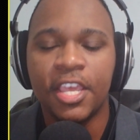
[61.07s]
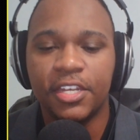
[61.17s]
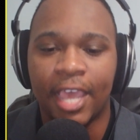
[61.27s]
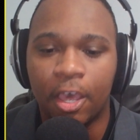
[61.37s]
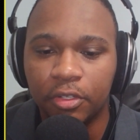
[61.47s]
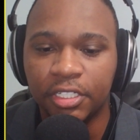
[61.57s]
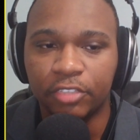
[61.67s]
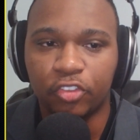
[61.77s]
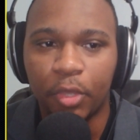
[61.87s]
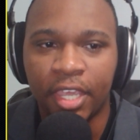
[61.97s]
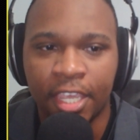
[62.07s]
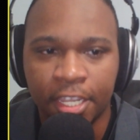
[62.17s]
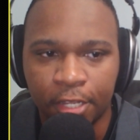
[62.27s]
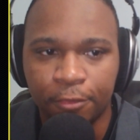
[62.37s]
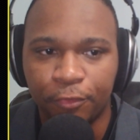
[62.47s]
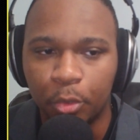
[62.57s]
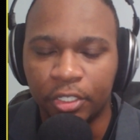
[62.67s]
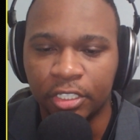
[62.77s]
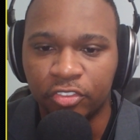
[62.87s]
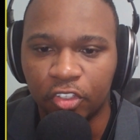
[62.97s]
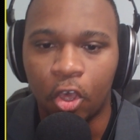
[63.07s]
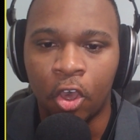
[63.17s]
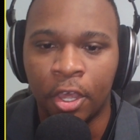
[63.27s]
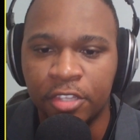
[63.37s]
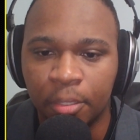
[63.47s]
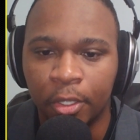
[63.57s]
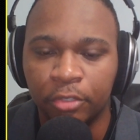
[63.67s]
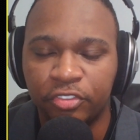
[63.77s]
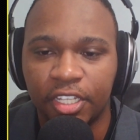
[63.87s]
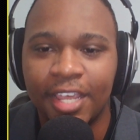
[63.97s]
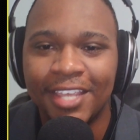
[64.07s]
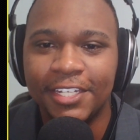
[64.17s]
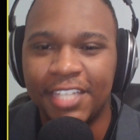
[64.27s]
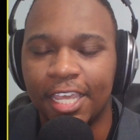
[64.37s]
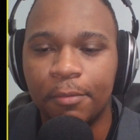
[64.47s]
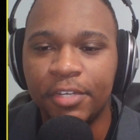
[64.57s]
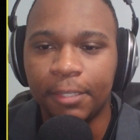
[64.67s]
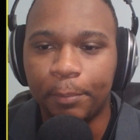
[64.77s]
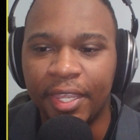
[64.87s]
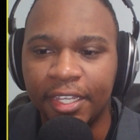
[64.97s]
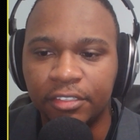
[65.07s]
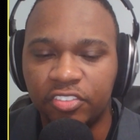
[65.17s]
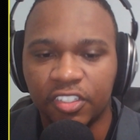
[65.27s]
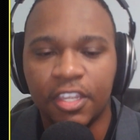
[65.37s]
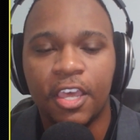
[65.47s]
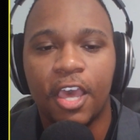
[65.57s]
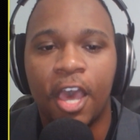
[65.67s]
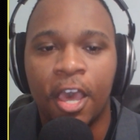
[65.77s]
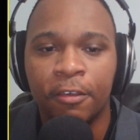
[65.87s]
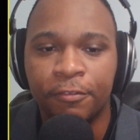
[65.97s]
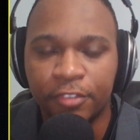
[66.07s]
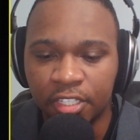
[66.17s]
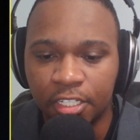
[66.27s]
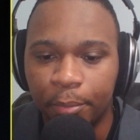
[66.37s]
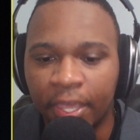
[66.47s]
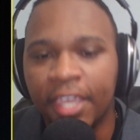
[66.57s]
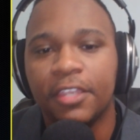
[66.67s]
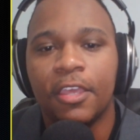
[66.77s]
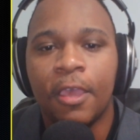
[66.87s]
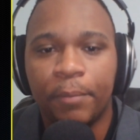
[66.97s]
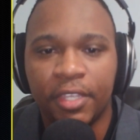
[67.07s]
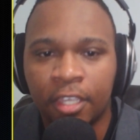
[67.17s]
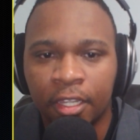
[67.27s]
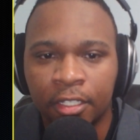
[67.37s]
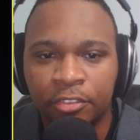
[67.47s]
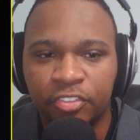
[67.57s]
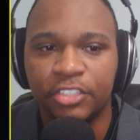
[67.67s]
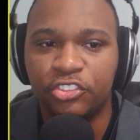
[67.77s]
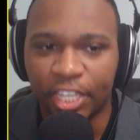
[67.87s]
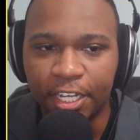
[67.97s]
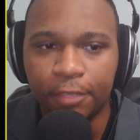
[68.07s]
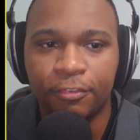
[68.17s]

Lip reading: Now, let's go ahead and focus on the most damning piece of the debate, because J.D.